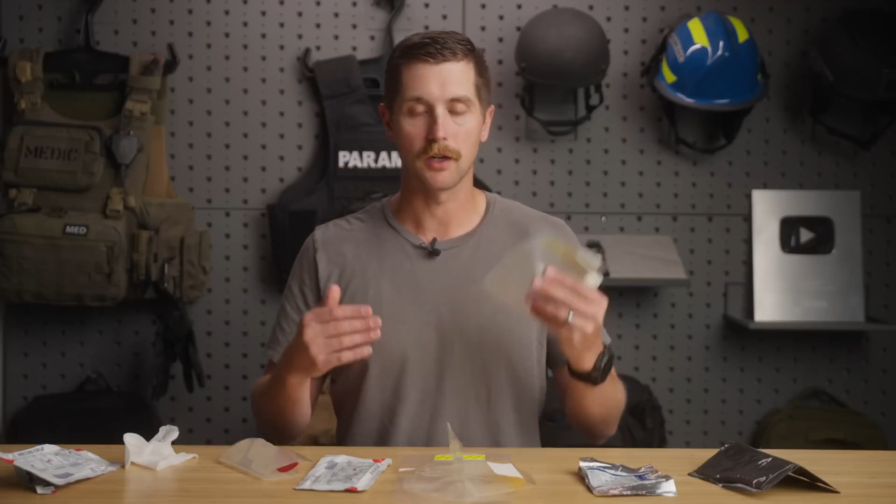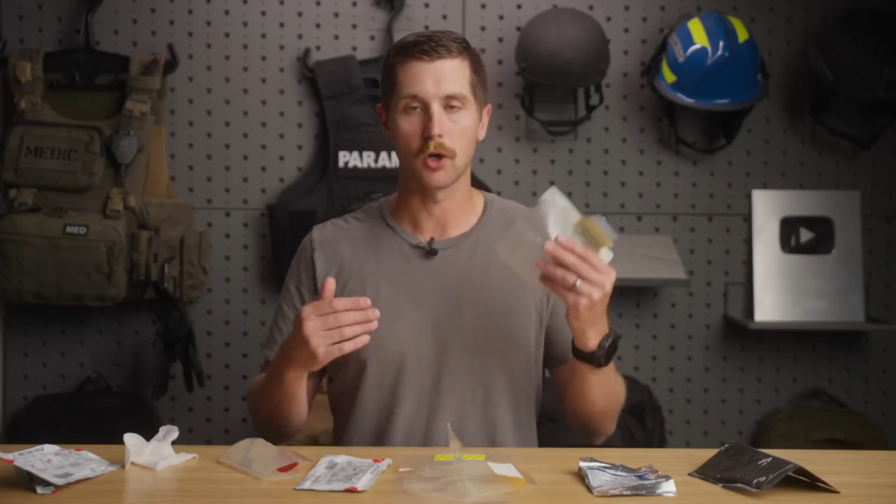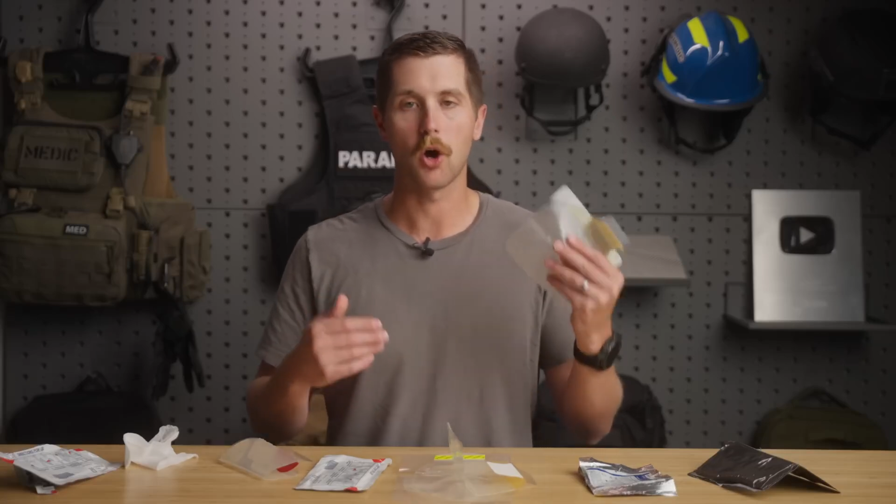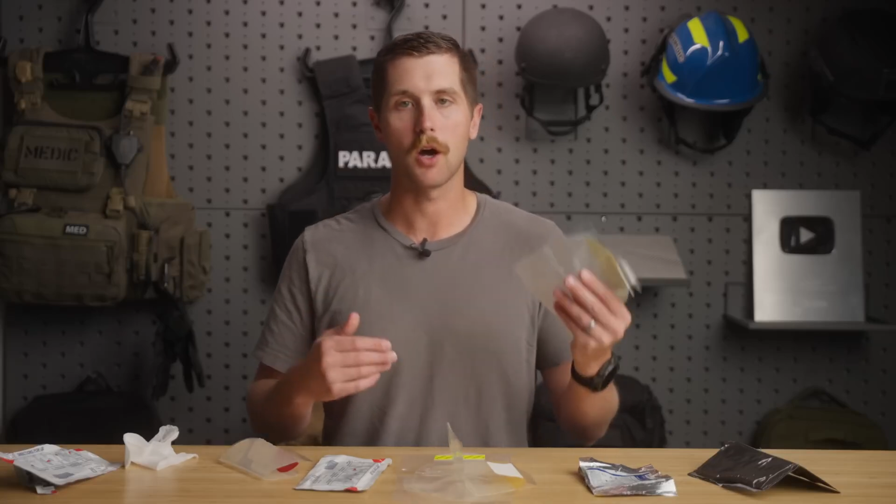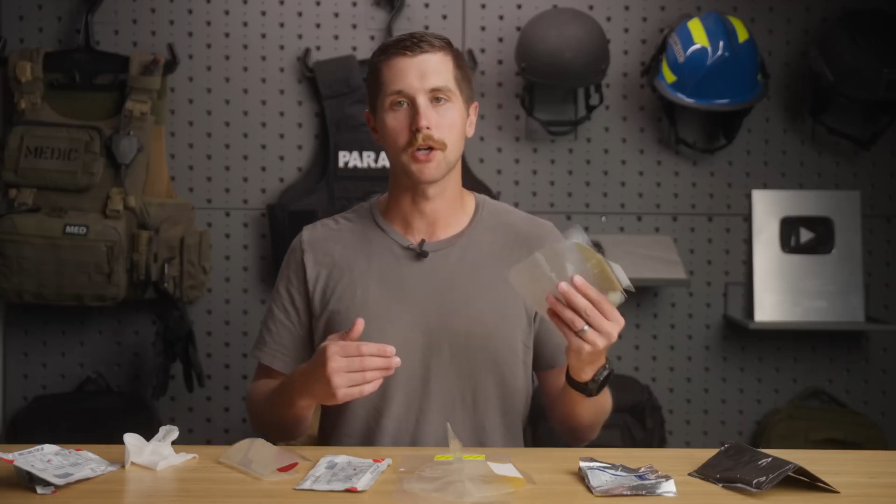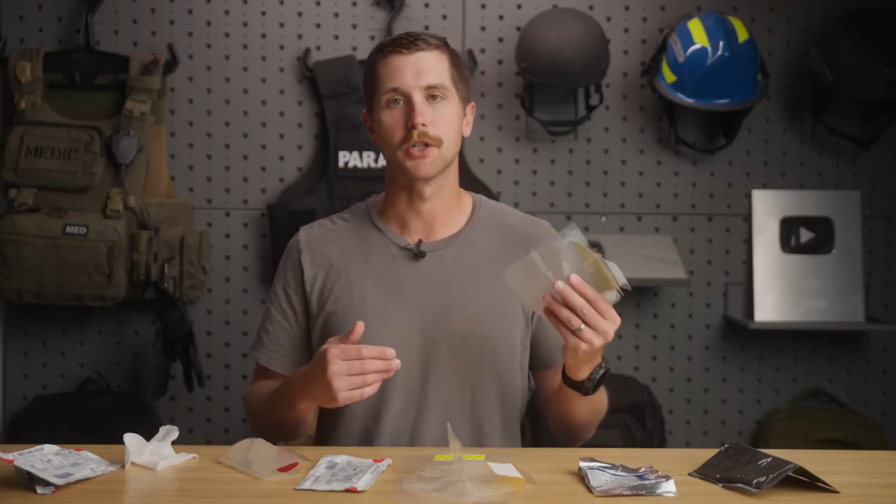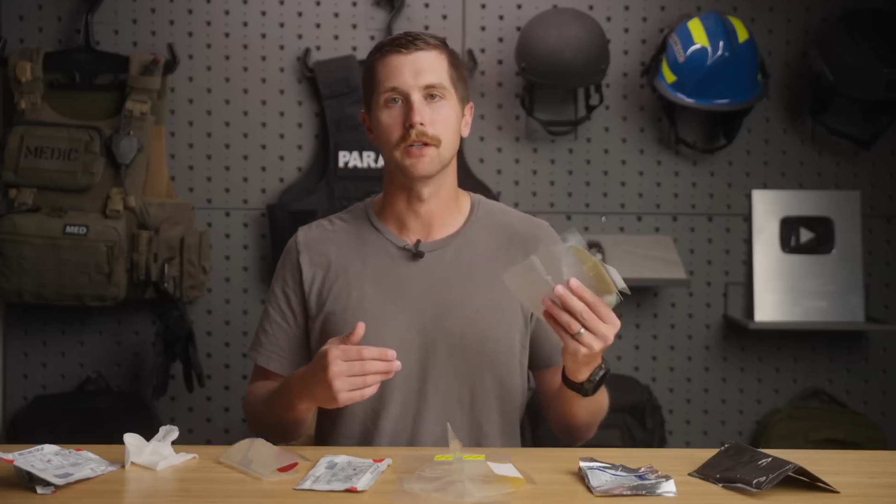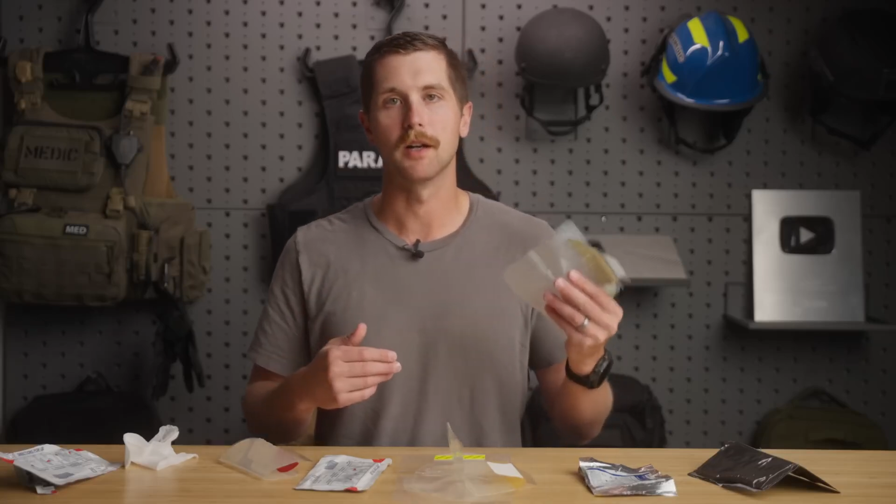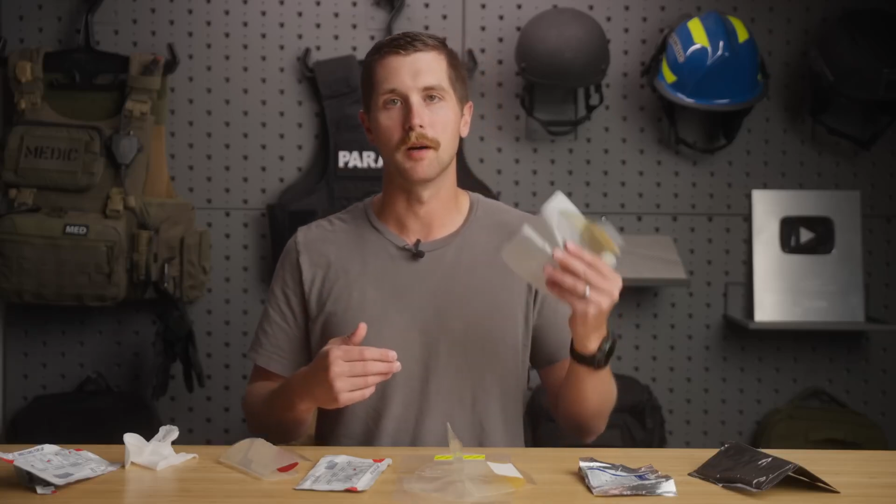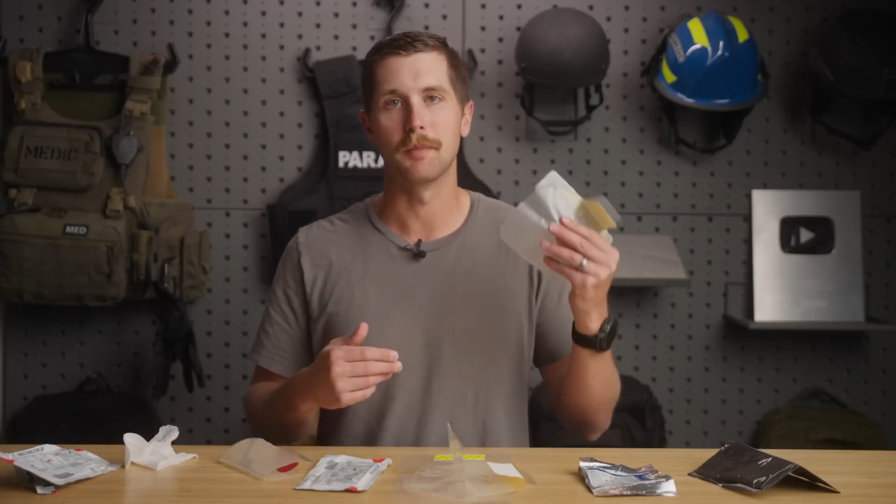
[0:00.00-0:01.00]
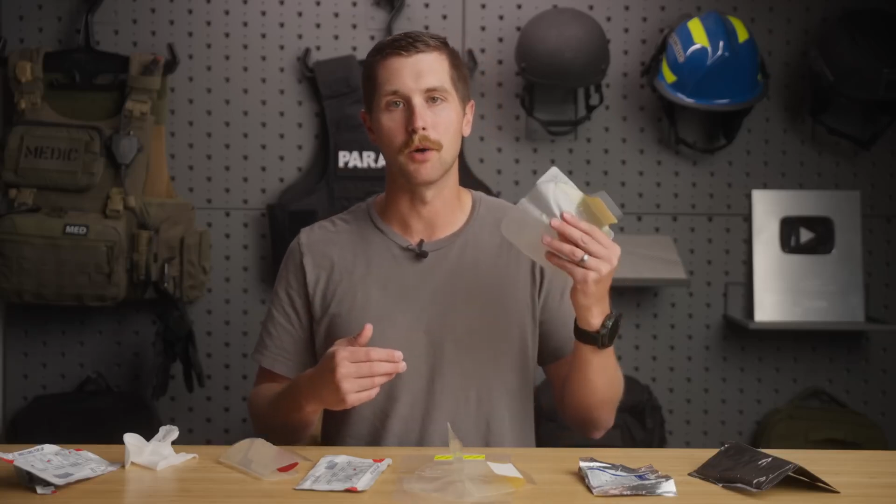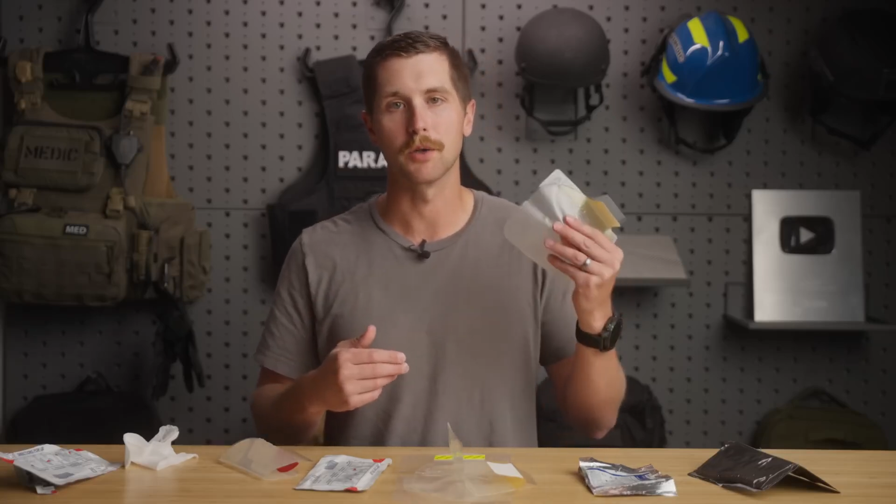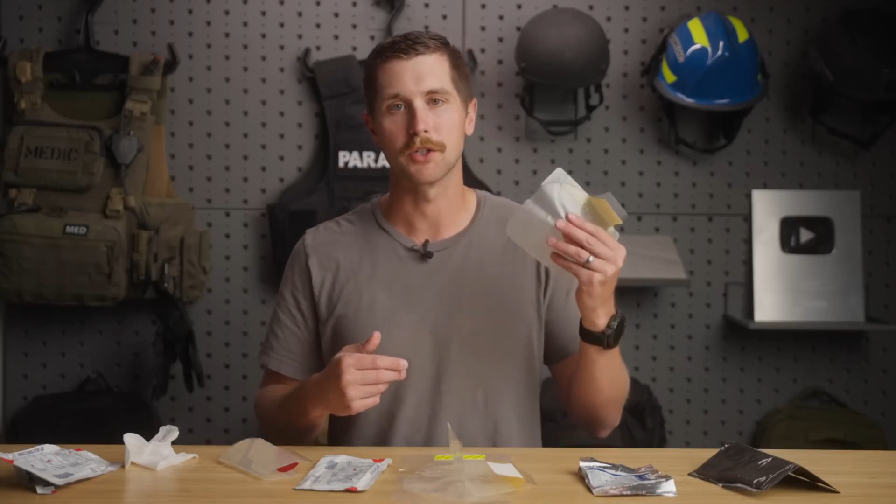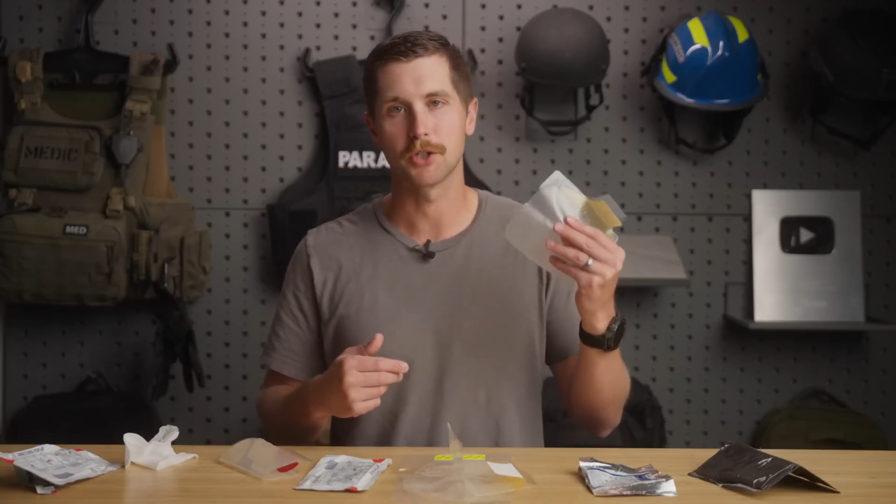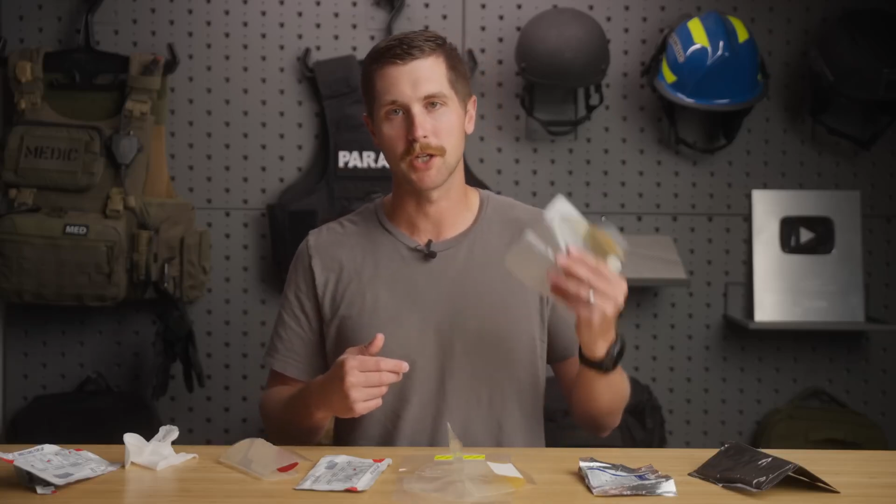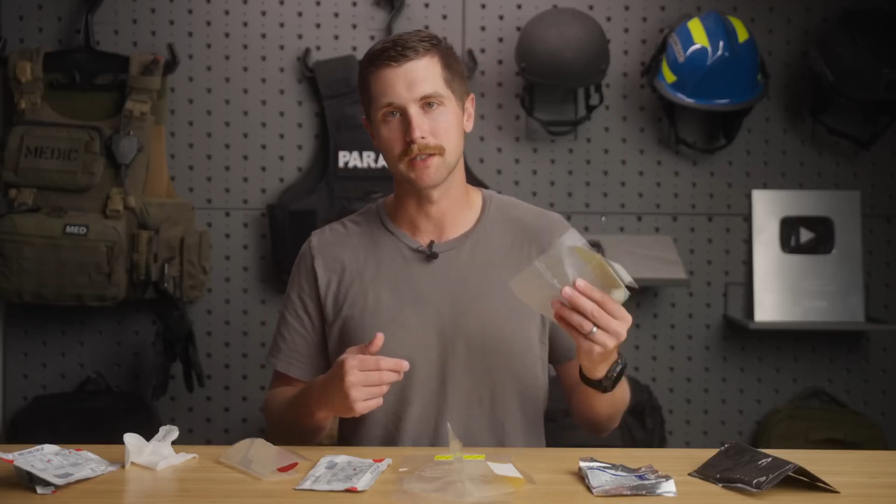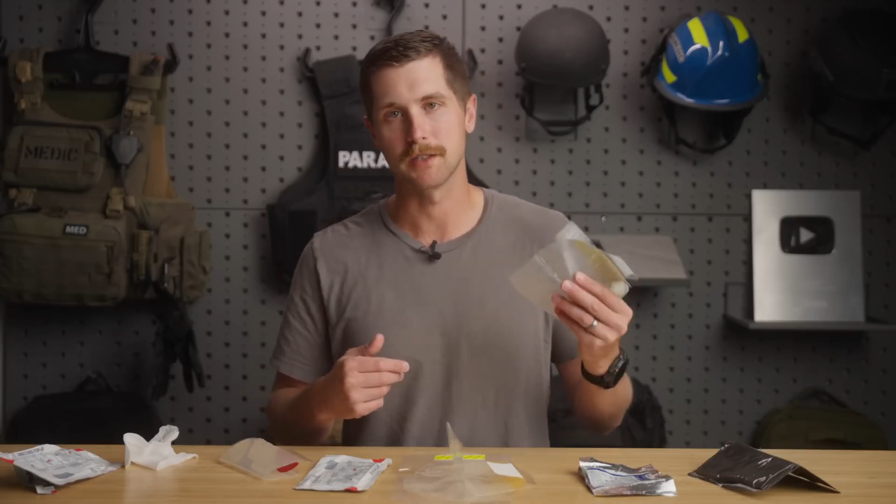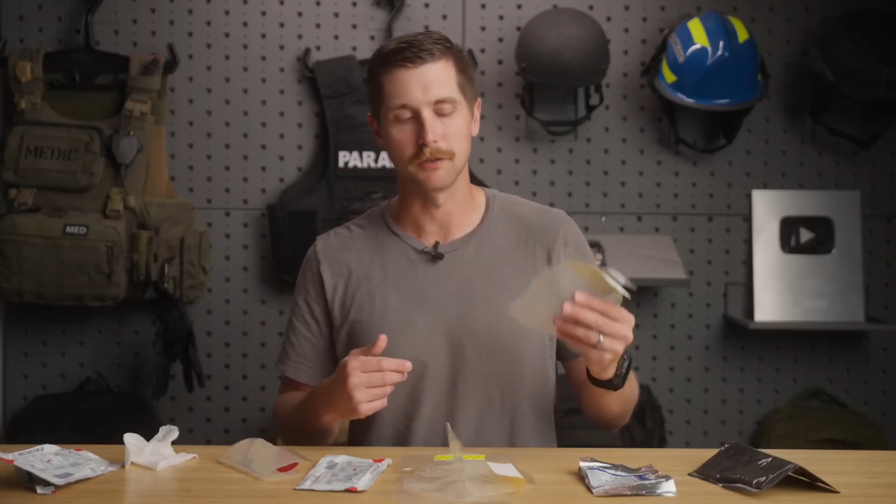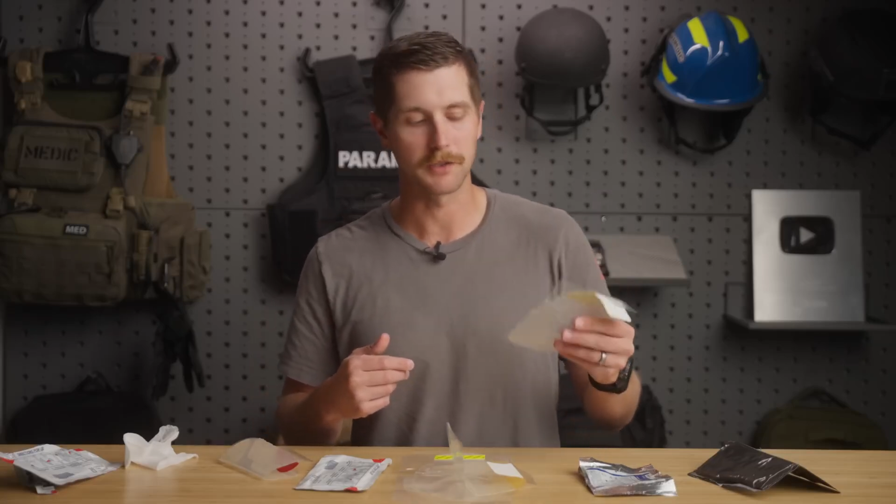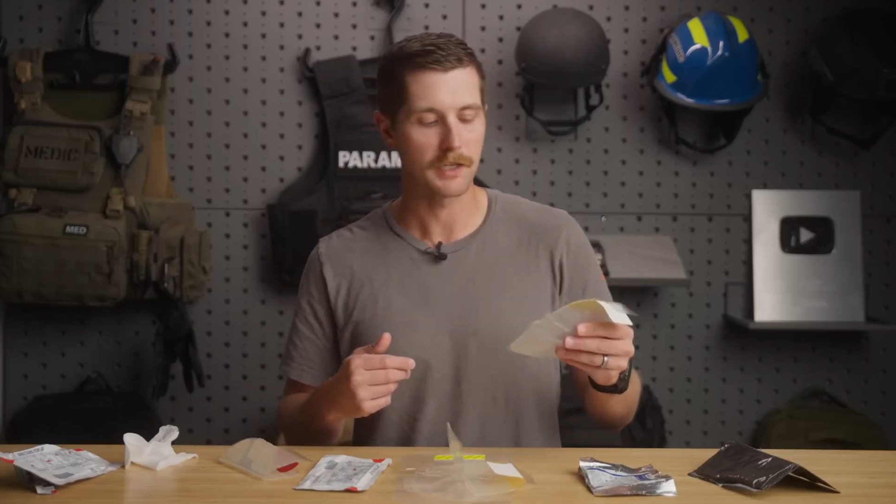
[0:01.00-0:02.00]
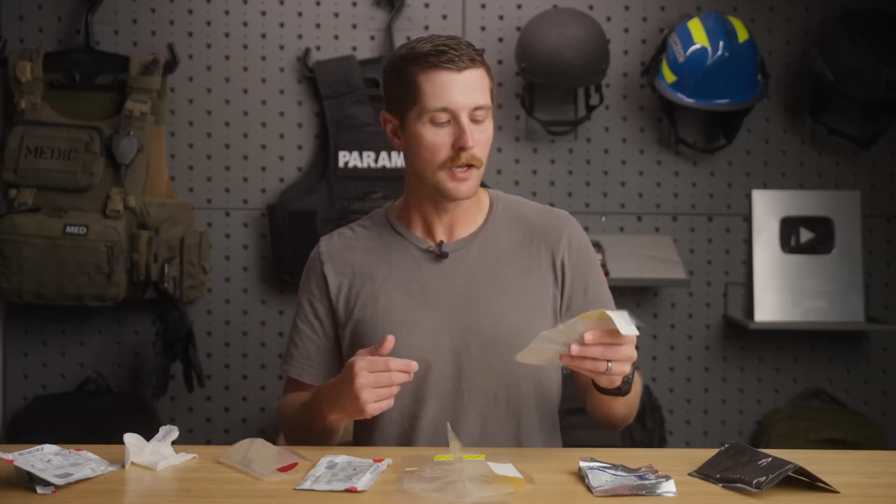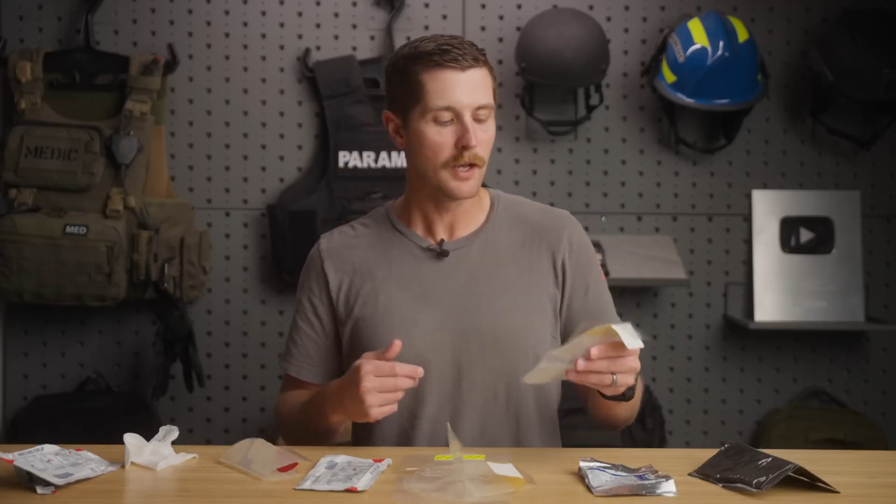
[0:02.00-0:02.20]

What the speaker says: a caution about chest seals.